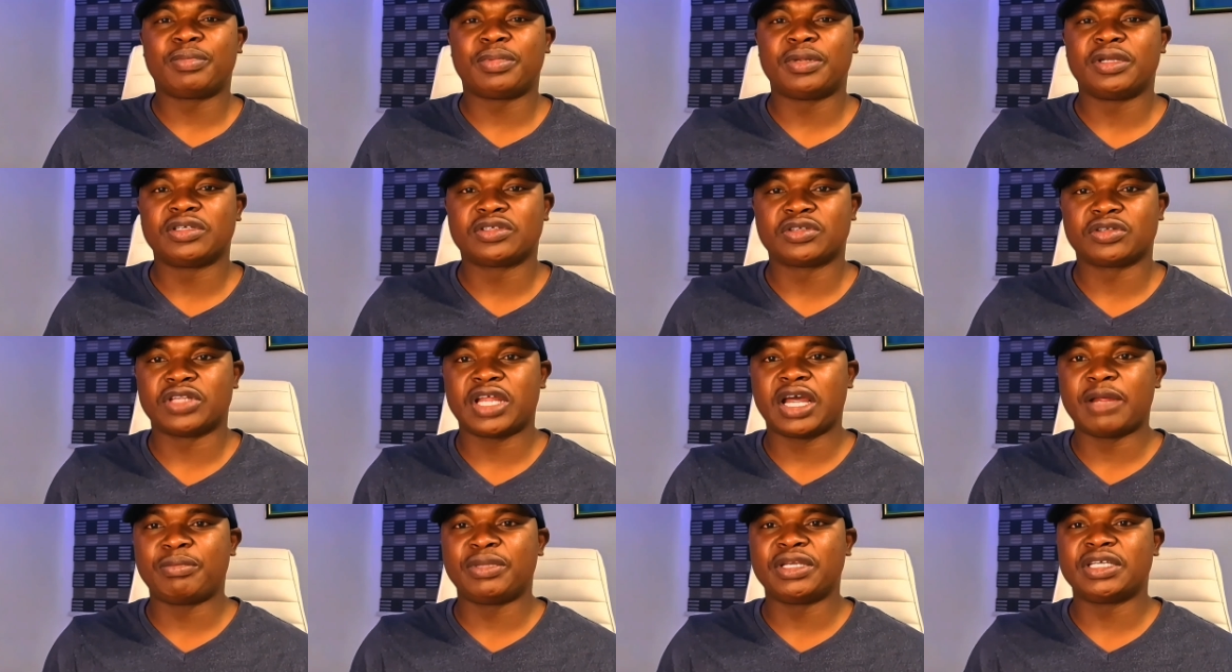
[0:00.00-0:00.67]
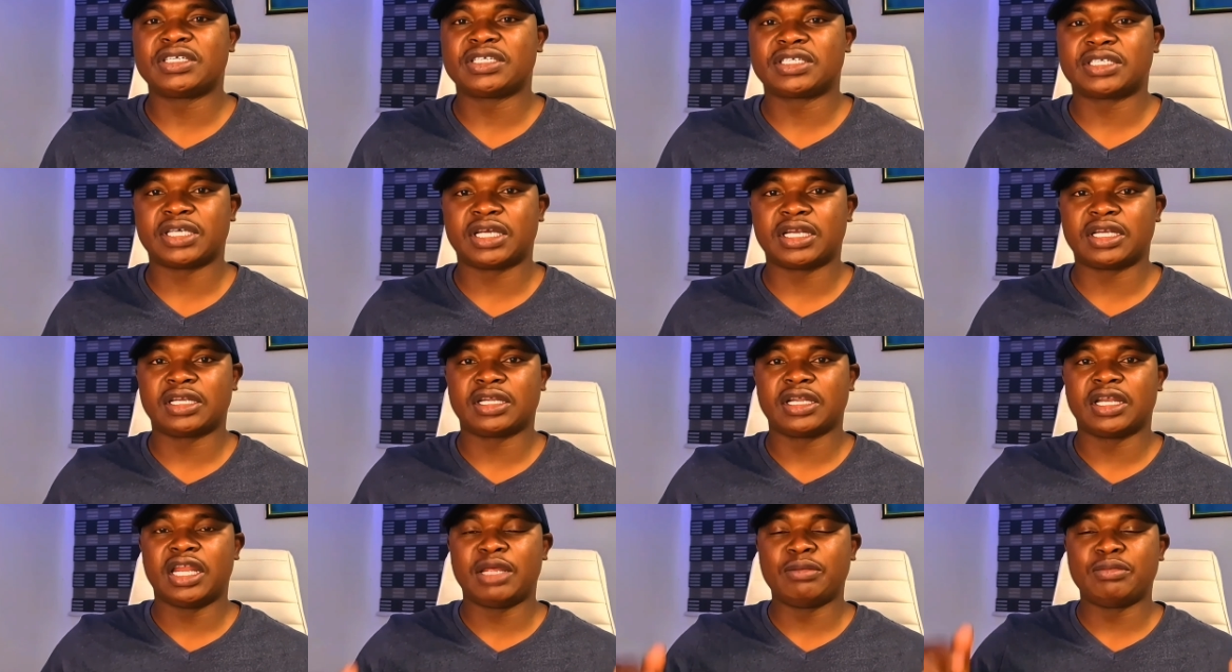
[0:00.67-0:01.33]
So that being said,
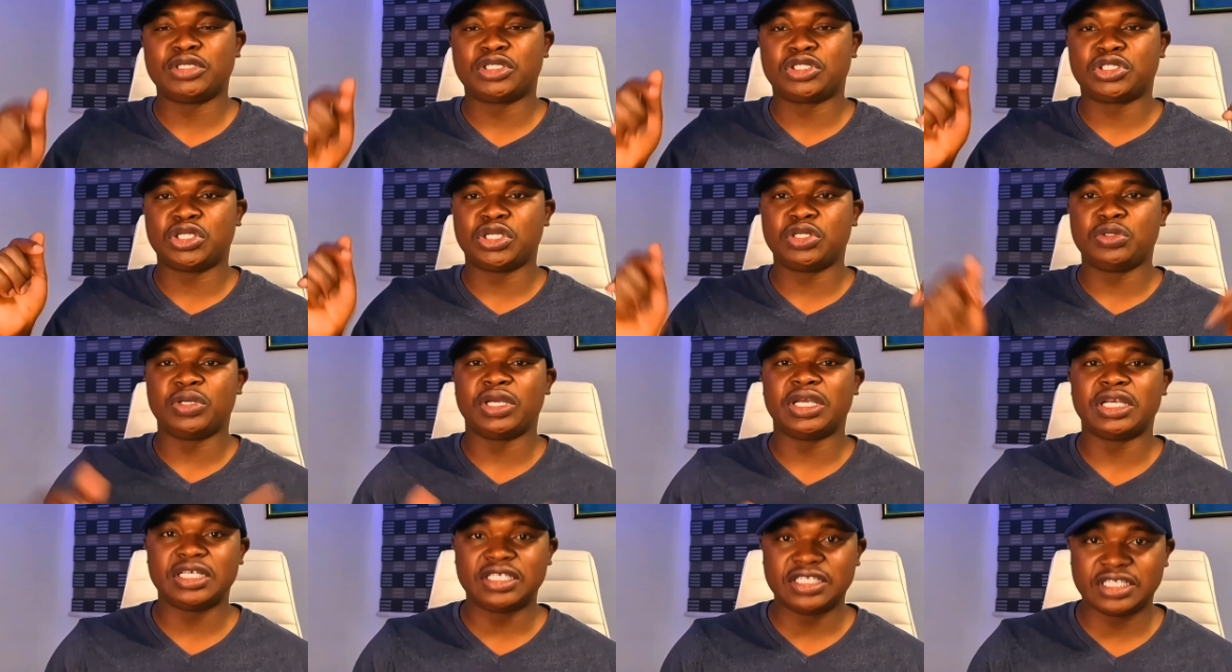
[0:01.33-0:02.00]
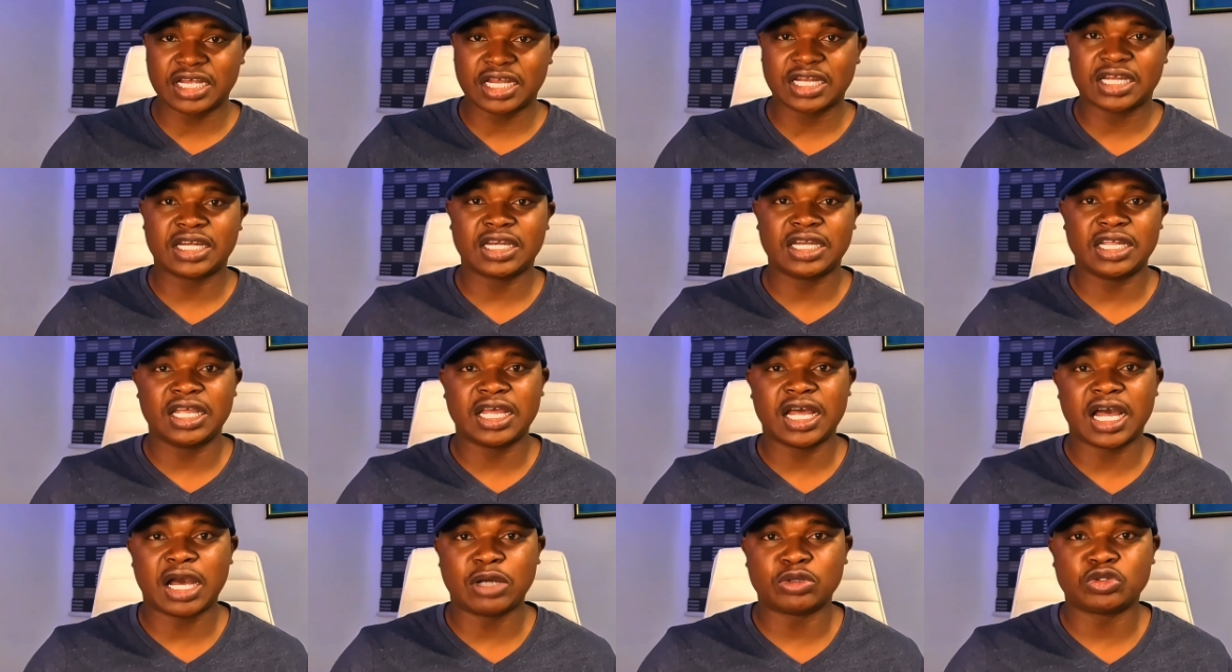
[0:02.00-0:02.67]
let me show you exactly
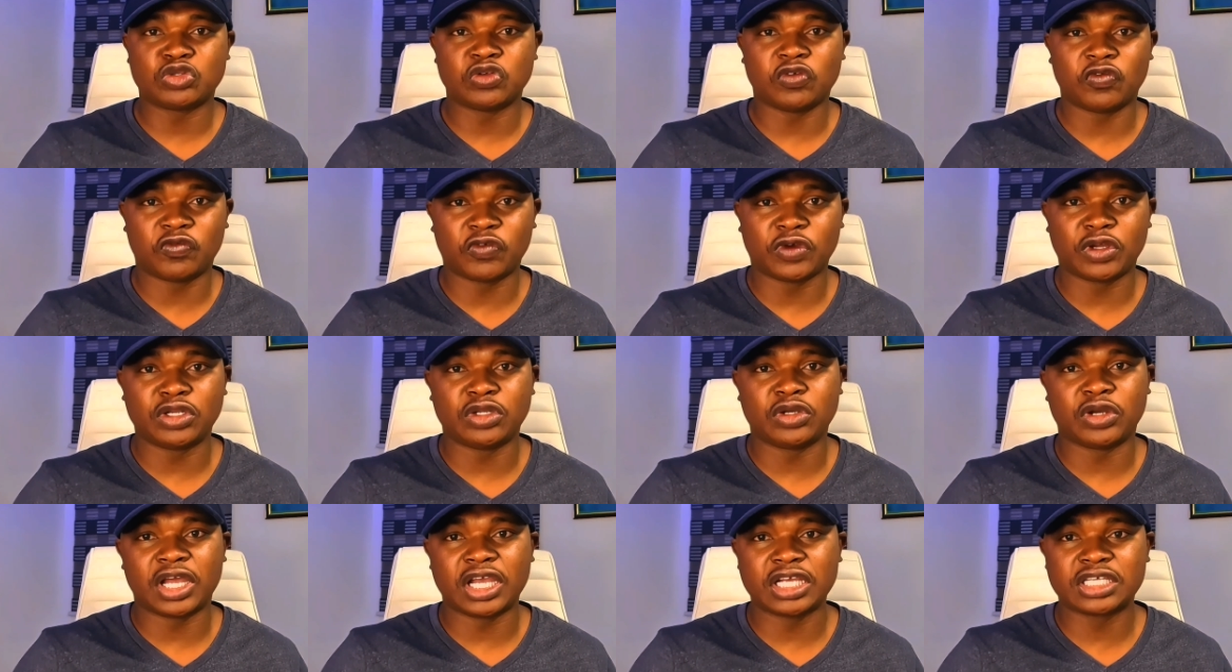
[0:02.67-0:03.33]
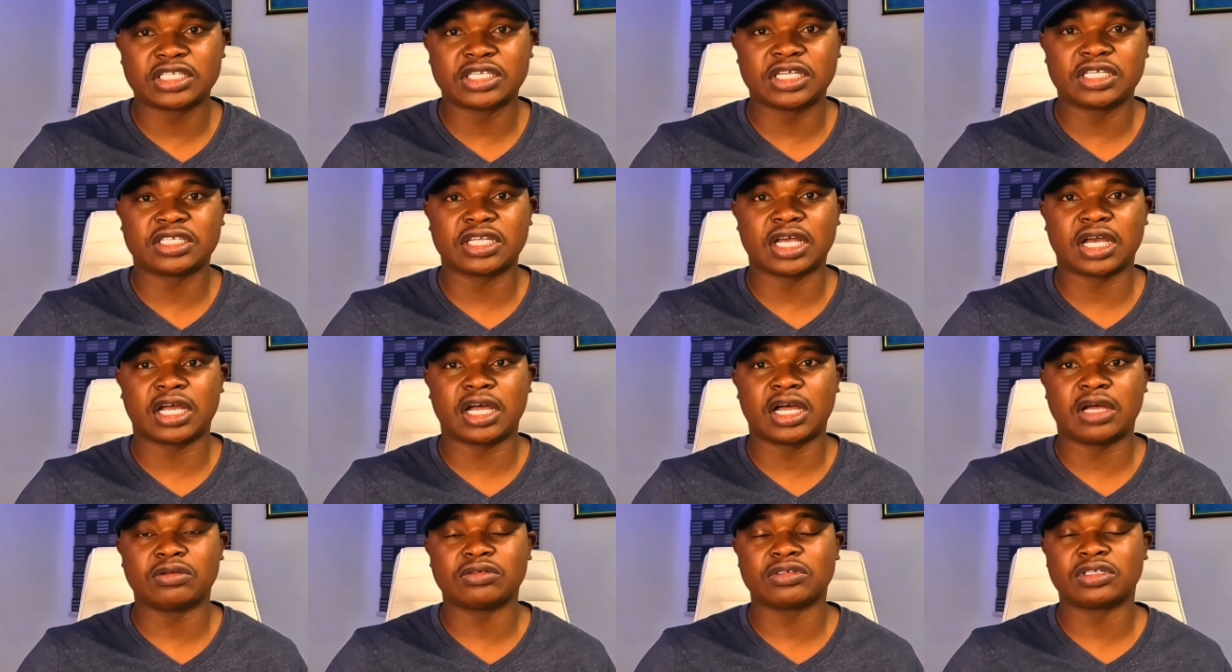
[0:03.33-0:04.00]
how to fund your Exness
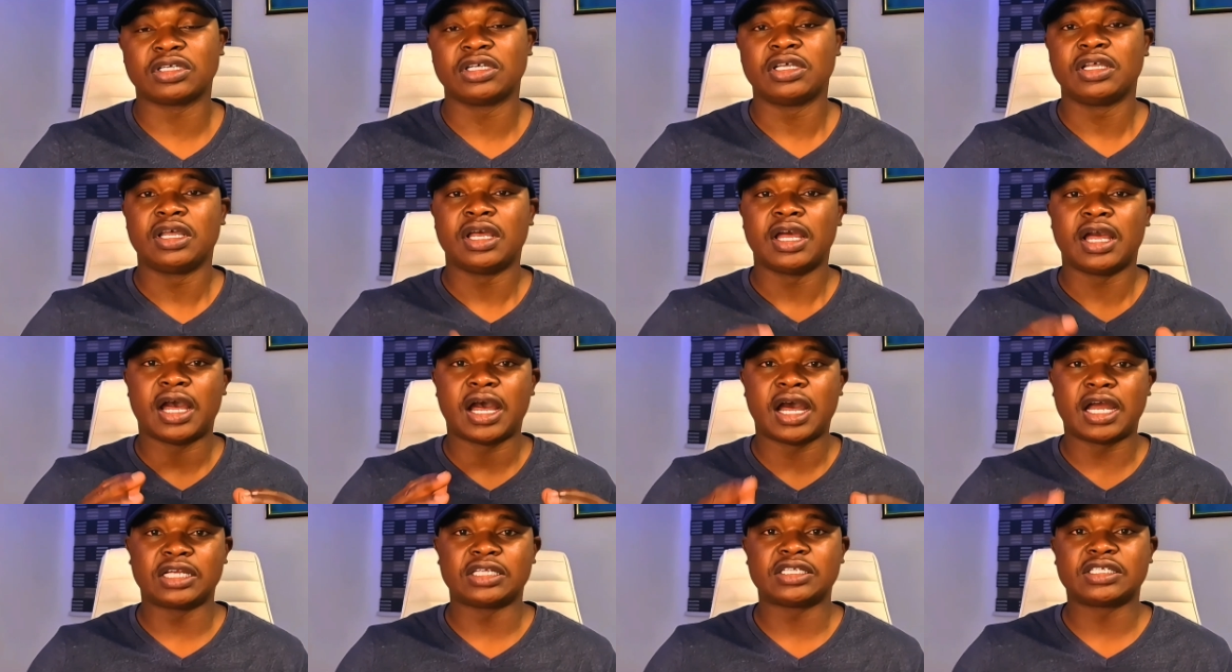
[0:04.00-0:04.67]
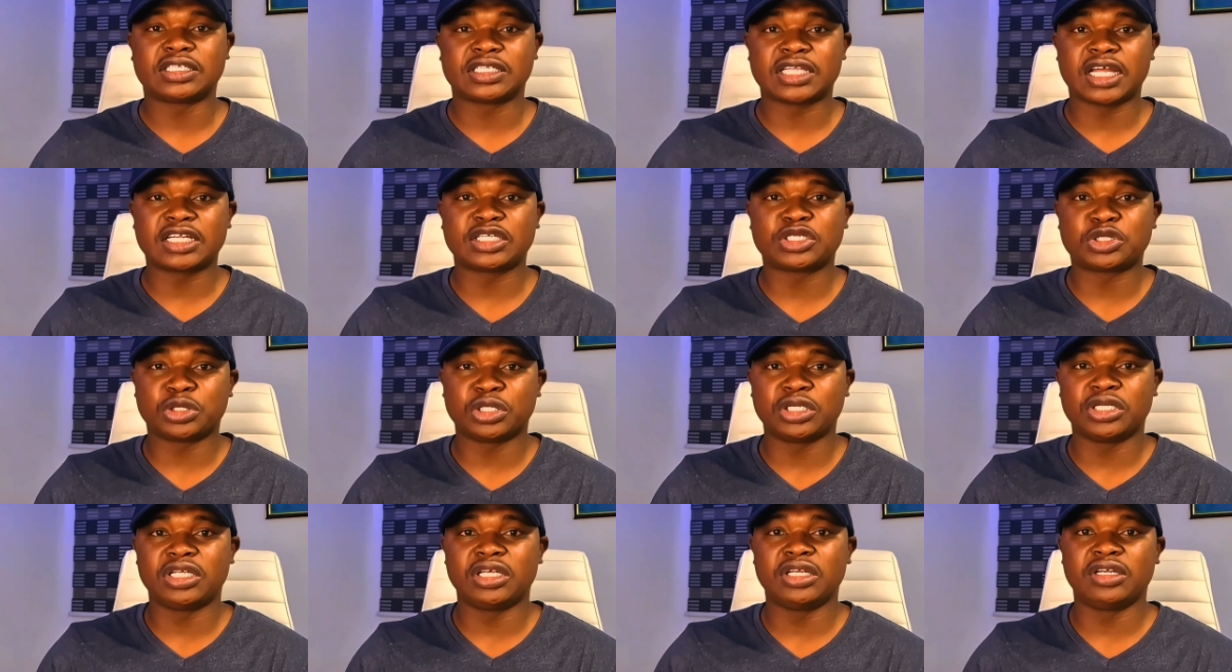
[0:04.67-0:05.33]
account and start
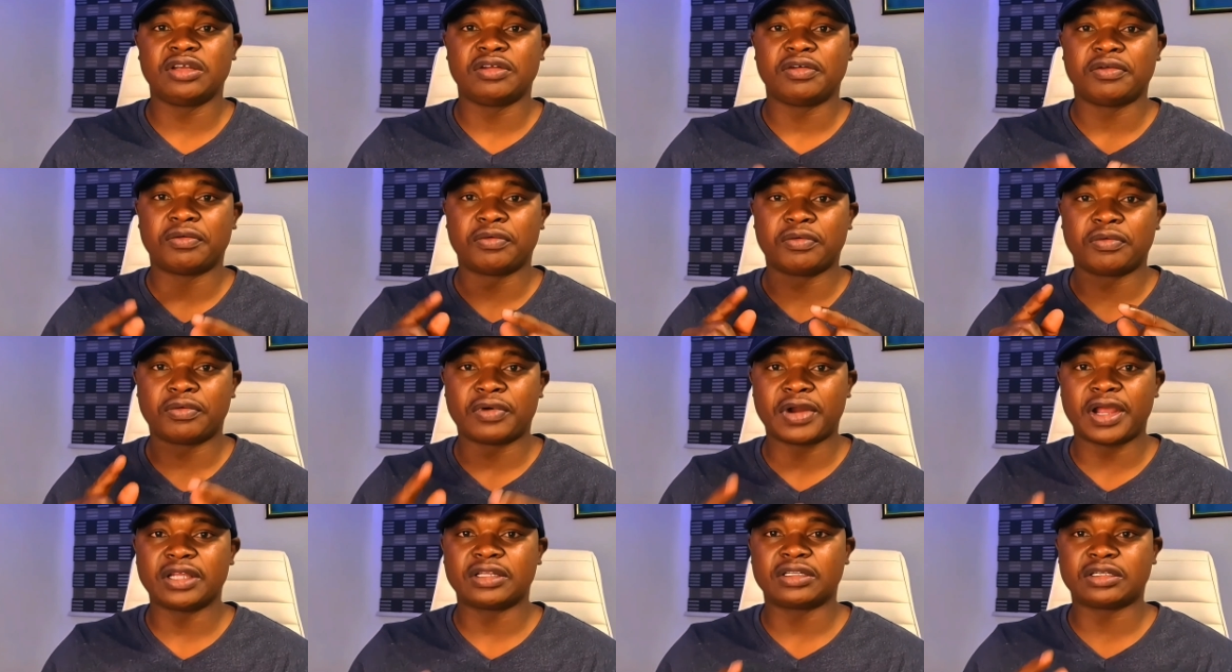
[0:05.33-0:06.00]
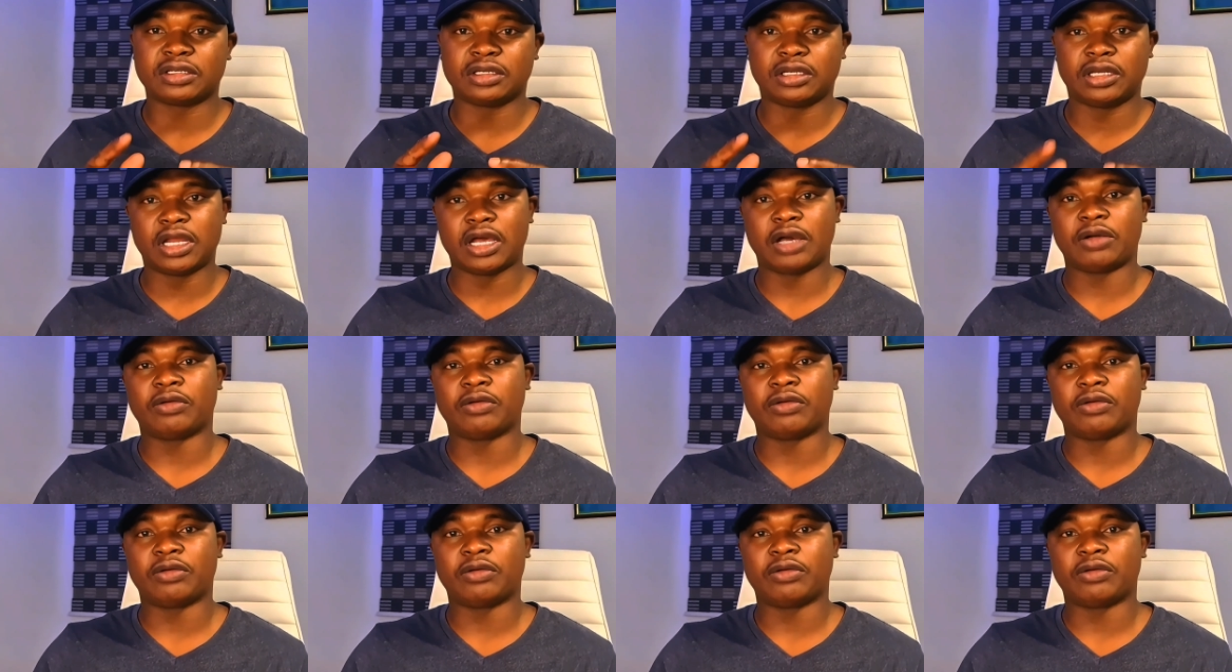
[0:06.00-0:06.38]
trading right now,